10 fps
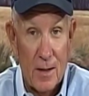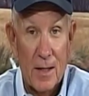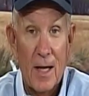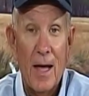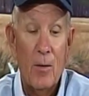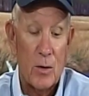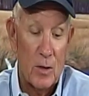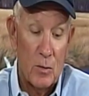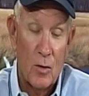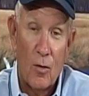Now that was
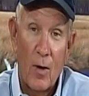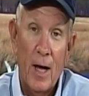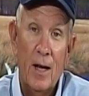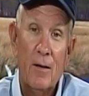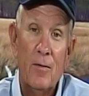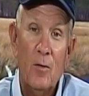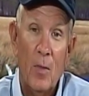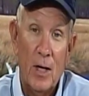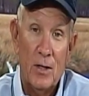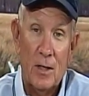some great
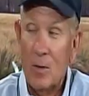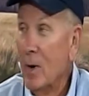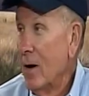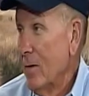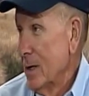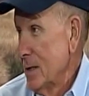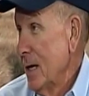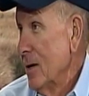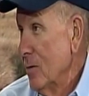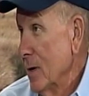information there about Ron
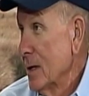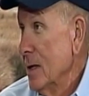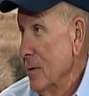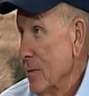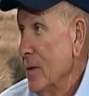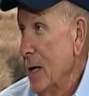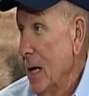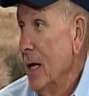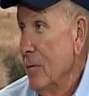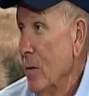Taylor, Rick, the
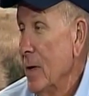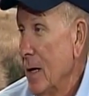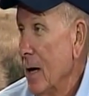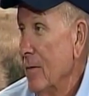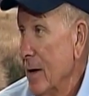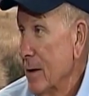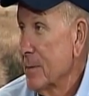info he gave out.